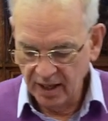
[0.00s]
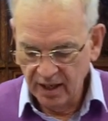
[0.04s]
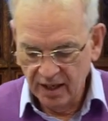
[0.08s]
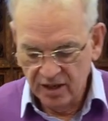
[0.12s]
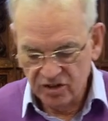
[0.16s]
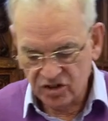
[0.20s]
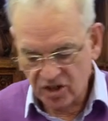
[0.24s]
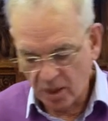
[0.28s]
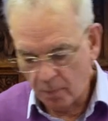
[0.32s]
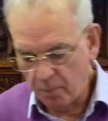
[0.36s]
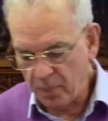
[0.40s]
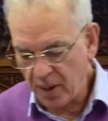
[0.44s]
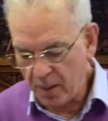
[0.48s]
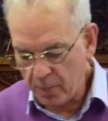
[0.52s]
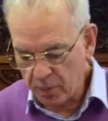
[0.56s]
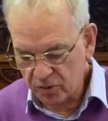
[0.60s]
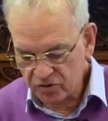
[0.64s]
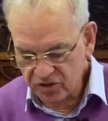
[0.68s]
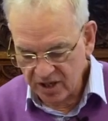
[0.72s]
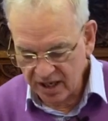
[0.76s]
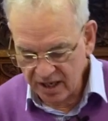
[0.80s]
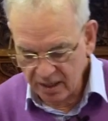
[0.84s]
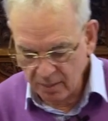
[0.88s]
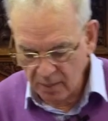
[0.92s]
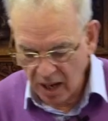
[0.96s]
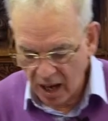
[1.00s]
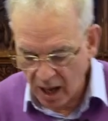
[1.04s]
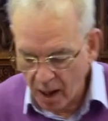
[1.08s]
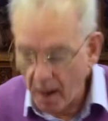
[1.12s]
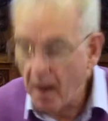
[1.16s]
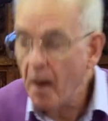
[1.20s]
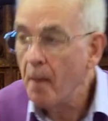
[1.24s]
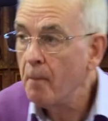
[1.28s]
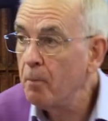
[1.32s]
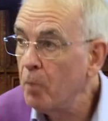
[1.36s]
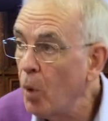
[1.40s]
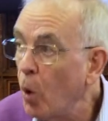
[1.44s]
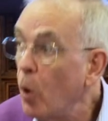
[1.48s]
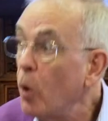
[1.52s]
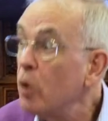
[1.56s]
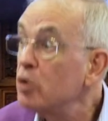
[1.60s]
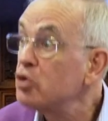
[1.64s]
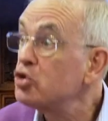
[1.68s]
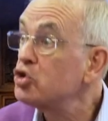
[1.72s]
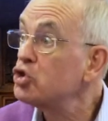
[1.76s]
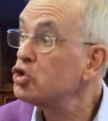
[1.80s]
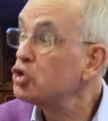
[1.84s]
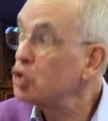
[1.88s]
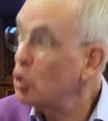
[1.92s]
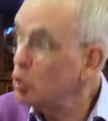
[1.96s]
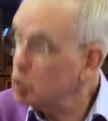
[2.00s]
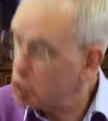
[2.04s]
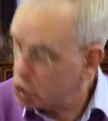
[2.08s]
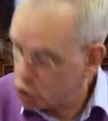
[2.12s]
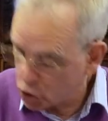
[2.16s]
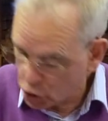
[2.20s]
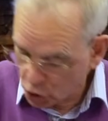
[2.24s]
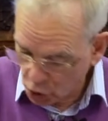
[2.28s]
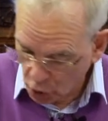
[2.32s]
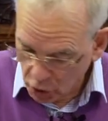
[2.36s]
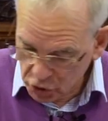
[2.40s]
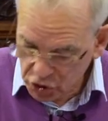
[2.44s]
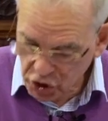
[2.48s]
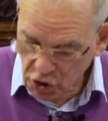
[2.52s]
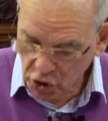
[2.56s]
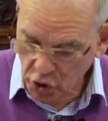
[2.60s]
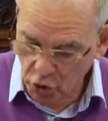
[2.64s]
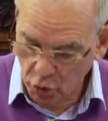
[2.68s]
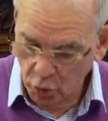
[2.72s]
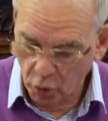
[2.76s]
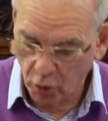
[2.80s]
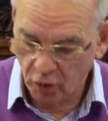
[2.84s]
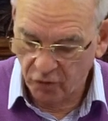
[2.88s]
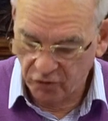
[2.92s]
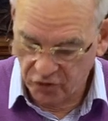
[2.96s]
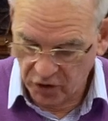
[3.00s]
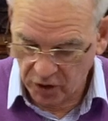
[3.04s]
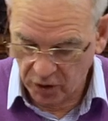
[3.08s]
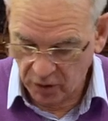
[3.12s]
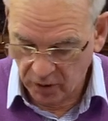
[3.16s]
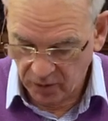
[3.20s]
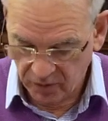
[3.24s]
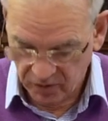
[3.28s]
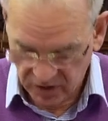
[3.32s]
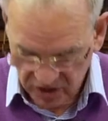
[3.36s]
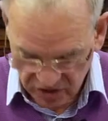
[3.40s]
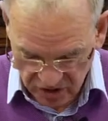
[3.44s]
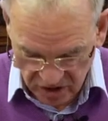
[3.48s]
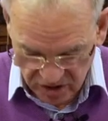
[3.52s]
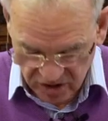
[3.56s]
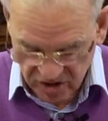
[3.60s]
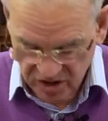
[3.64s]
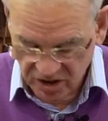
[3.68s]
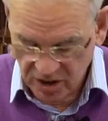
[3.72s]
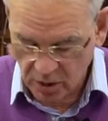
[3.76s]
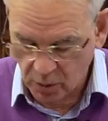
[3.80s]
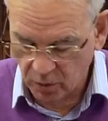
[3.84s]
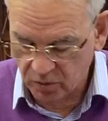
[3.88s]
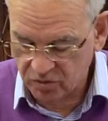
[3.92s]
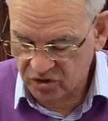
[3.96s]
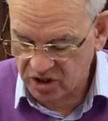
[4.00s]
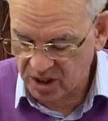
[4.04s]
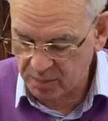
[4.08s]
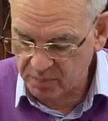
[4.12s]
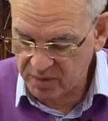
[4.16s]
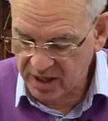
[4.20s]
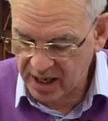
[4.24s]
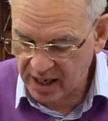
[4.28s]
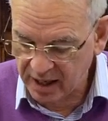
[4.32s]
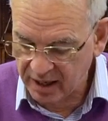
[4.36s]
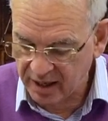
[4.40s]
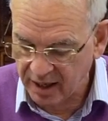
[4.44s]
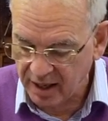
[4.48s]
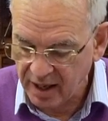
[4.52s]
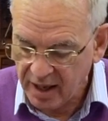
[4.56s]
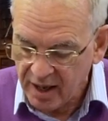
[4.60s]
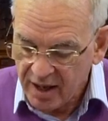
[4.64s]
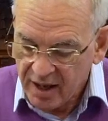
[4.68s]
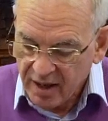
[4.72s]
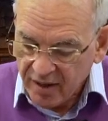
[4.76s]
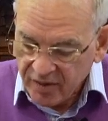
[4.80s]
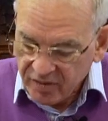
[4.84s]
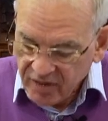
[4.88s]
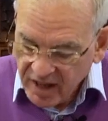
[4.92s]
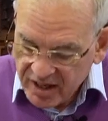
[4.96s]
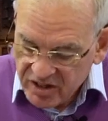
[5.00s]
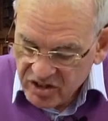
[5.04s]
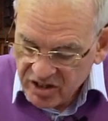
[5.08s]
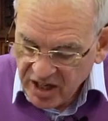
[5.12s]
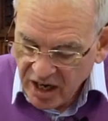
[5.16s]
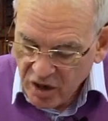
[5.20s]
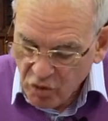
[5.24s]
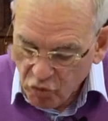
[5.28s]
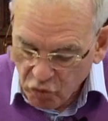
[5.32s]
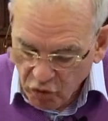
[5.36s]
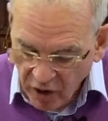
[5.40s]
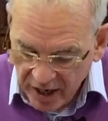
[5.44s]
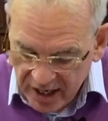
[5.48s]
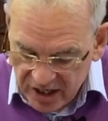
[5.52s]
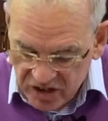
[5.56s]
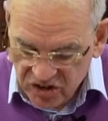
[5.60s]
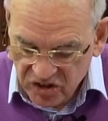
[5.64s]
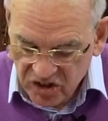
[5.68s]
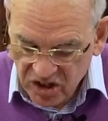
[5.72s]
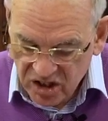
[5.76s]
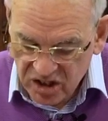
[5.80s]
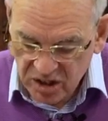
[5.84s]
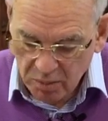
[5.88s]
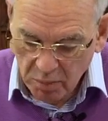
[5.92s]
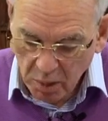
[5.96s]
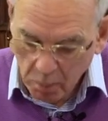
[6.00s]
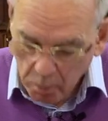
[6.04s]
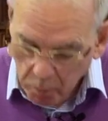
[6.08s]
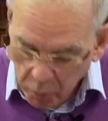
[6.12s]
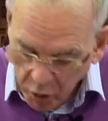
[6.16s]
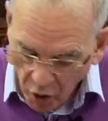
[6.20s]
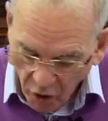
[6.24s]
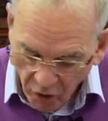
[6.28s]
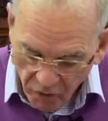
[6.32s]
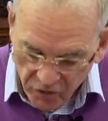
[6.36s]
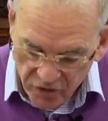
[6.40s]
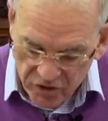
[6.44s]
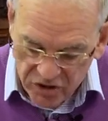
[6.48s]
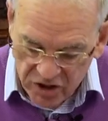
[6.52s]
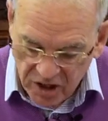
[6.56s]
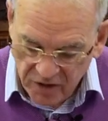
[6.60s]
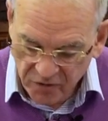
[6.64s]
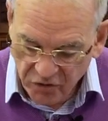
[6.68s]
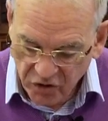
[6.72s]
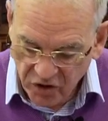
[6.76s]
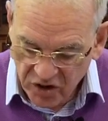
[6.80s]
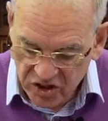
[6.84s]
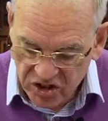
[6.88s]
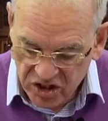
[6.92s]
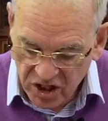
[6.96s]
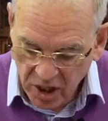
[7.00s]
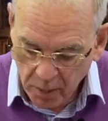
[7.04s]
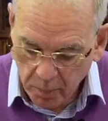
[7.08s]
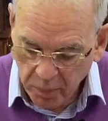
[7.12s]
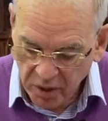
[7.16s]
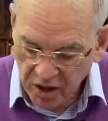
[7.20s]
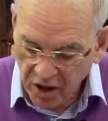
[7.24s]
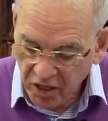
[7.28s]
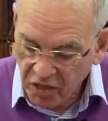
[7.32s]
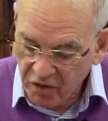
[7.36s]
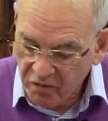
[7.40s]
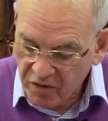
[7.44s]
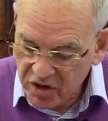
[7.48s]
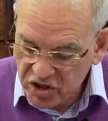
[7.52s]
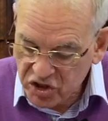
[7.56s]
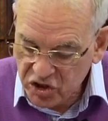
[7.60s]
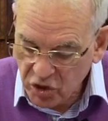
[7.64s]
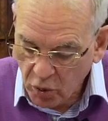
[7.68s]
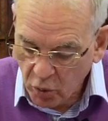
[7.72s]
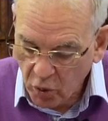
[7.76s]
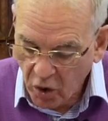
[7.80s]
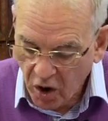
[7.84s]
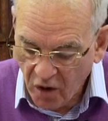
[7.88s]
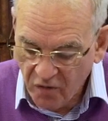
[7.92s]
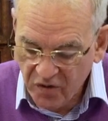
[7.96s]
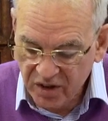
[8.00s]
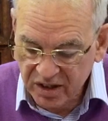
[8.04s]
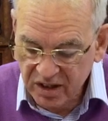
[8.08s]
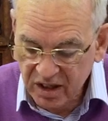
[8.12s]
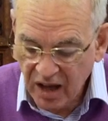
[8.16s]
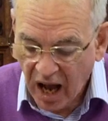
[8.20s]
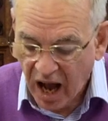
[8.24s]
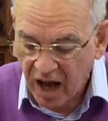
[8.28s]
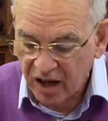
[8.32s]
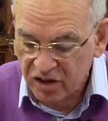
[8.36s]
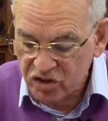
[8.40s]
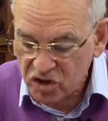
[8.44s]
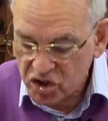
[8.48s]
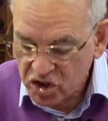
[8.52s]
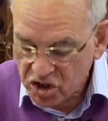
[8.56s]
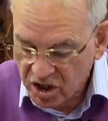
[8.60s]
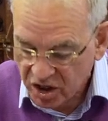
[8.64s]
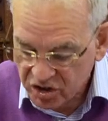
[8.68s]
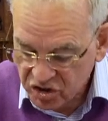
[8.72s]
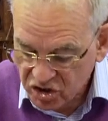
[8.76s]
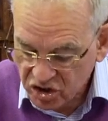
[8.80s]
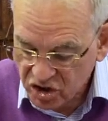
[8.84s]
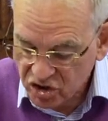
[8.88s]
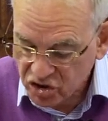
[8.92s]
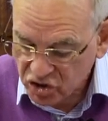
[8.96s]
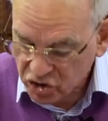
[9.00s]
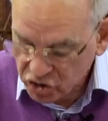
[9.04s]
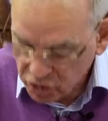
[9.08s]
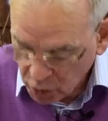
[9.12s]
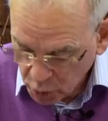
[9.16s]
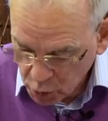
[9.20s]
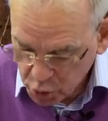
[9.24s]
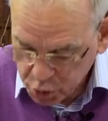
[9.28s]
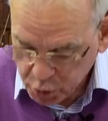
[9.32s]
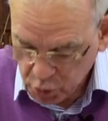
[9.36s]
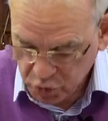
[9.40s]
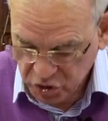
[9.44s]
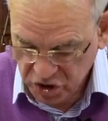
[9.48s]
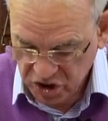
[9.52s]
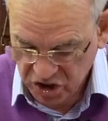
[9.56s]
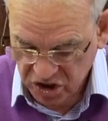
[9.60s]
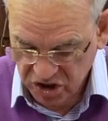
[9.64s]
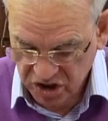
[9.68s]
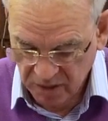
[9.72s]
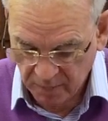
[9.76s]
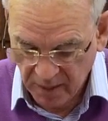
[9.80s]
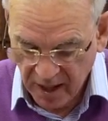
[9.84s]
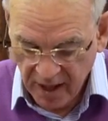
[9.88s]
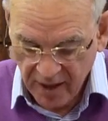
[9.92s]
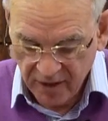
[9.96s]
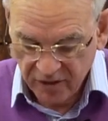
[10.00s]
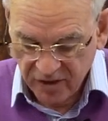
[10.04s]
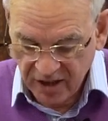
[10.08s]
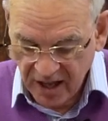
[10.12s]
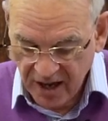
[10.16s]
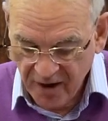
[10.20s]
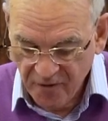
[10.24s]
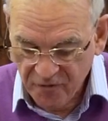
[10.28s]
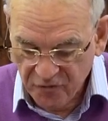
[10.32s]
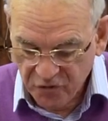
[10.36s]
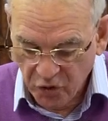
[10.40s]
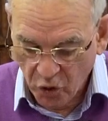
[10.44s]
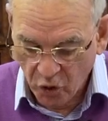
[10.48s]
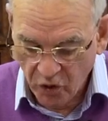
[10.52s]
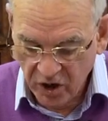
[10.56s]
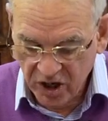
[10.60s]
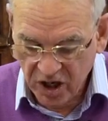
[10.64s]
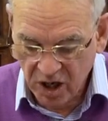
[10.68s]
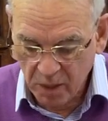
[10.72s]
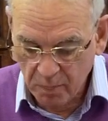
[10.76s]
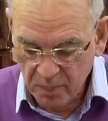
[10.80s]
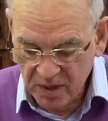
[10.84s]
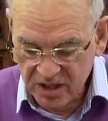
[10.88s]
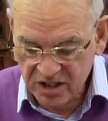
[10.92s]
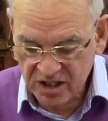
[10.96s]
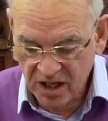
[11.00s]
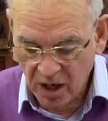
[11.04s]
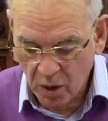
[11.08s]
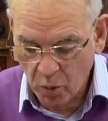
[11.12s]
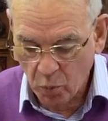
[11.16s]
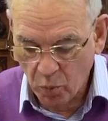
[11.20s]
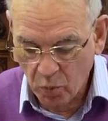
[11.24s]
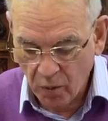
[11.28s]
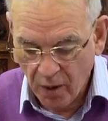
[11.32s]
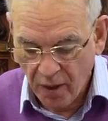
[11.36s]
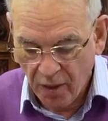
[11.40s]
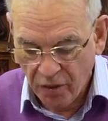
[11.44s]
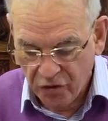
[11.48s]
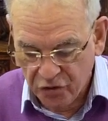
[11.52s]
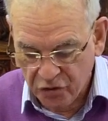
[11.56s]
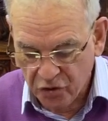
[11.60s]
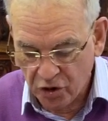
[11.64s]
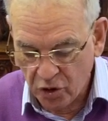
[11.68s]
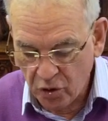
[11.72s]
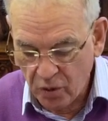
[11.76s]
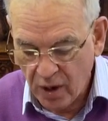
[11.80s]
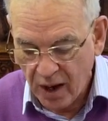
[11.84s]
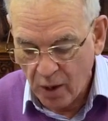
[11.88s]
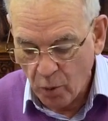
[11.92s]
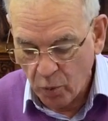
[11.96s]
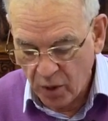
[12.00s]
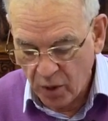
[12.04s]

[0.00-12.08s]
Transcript: Some people take a more sociological view. This is still Tim Keller. They say racism and poverty, for example, are the result of an unjust social system. Therefore, it can be dealt through